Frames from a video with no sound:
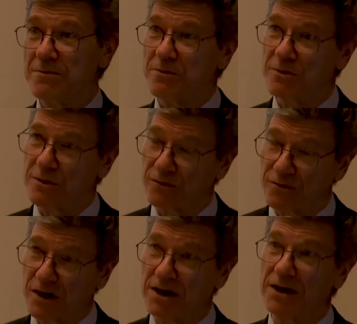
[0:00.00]
the
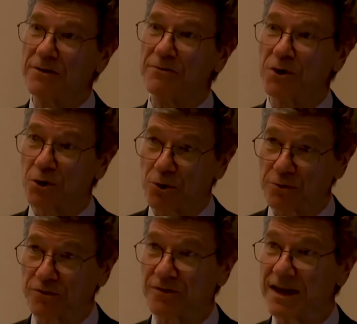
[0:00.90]
study of the
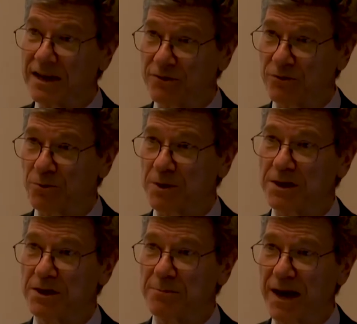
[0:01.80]
Earth's history,
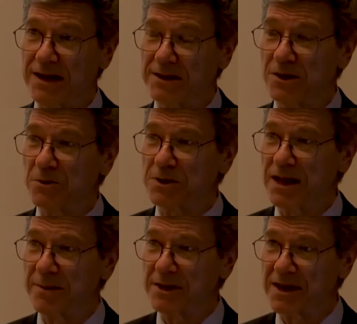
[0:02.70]
the
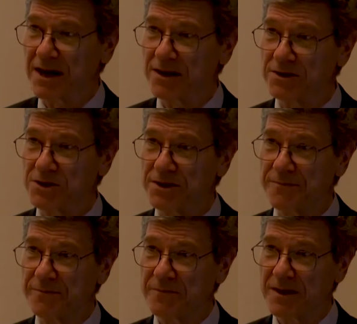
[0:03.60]
paleoclimatology,
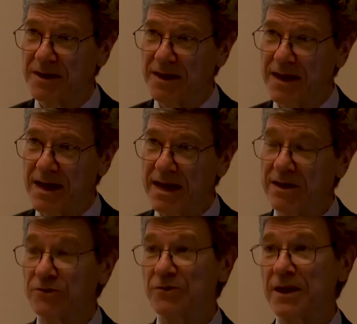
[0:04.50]

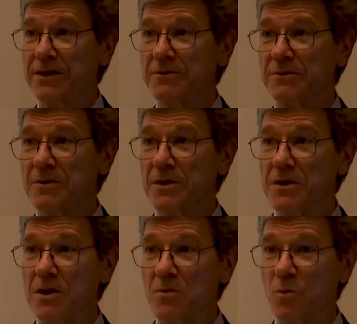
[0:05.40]
is that
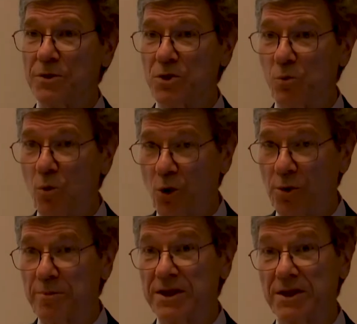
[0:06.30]
with the
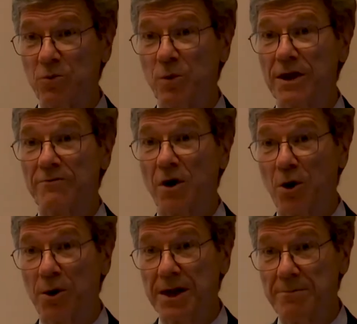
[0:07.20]
warming that we have
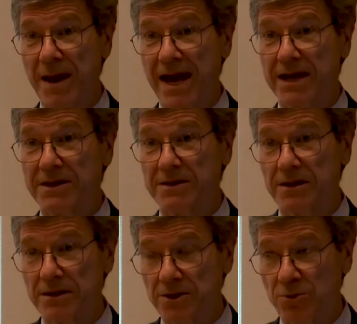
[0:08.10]
already made, a
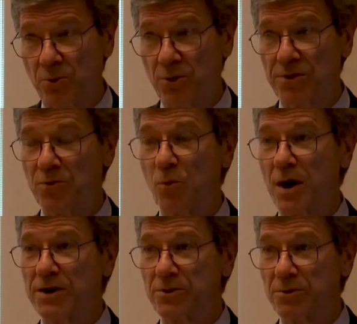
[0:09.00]
little more than
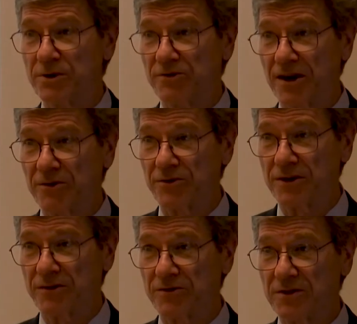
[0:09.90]
1 degree
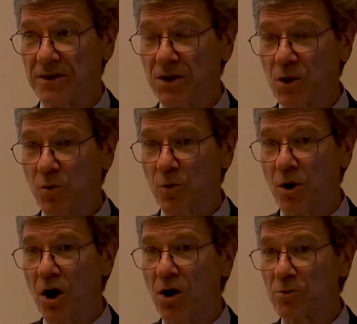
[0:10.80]
Celsius, we're
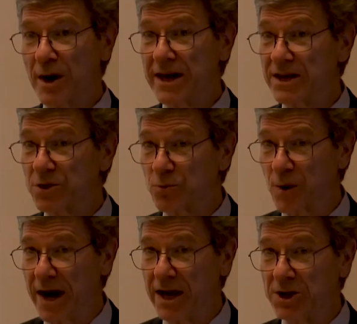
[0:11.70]
already in the
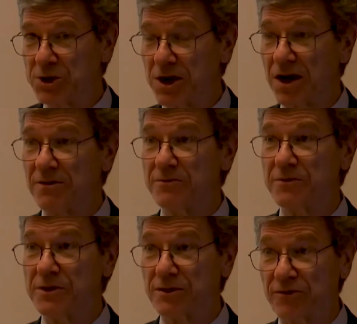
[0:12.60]
range of
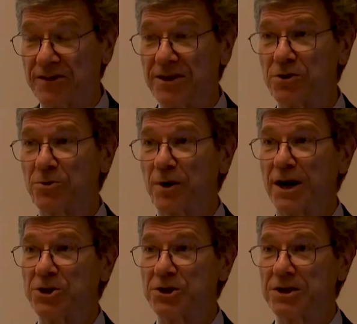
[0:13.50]

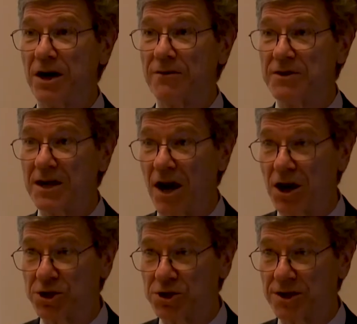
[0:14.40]
disintegration of the
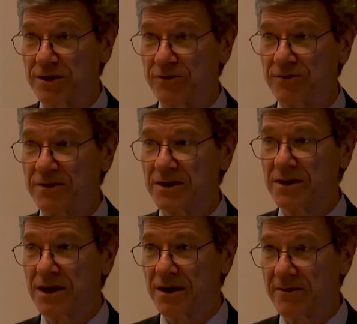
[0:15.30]
ice sheets
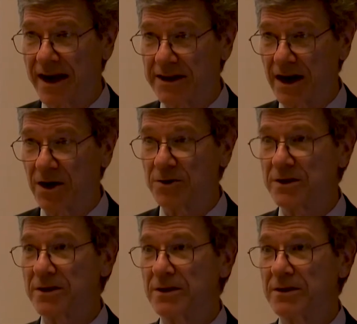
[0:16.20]
of
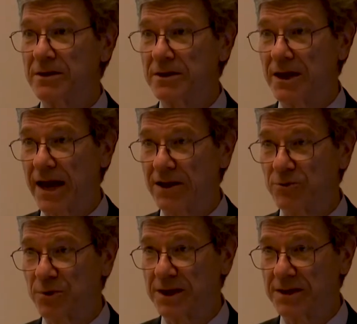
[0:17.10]
Antarctica and
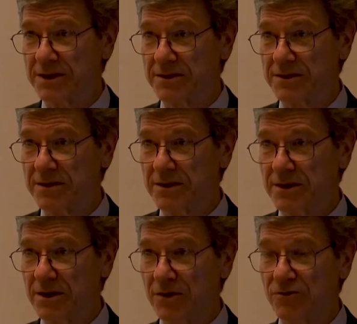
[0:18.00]
Greenland.
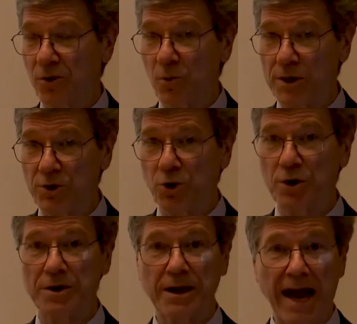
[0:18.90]
So we
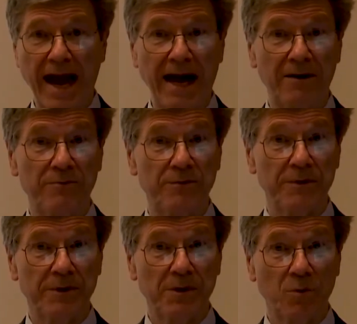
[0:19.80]
could have,
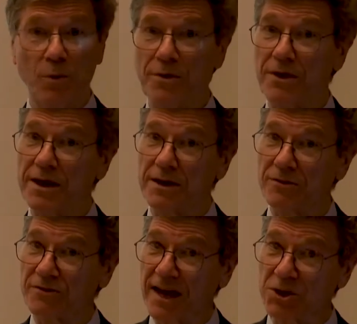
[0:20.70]
within a
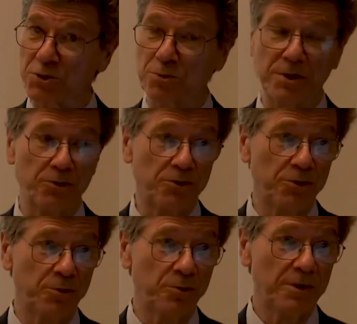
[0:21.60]
century or
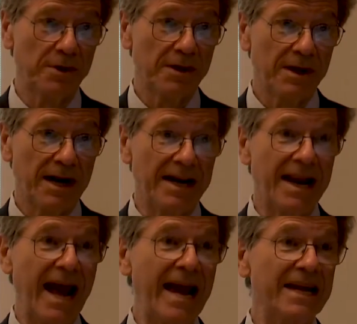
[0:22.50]
two, an
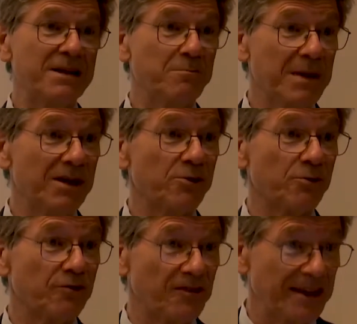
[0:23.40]
8-meter
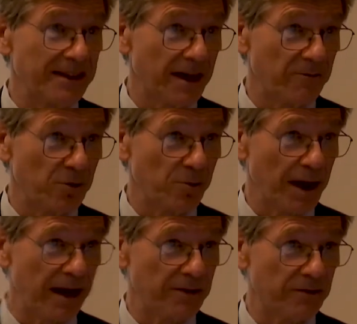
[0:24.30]
sea level
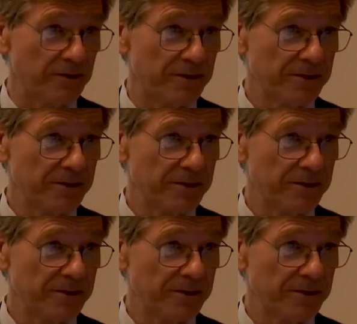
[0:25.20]
rise.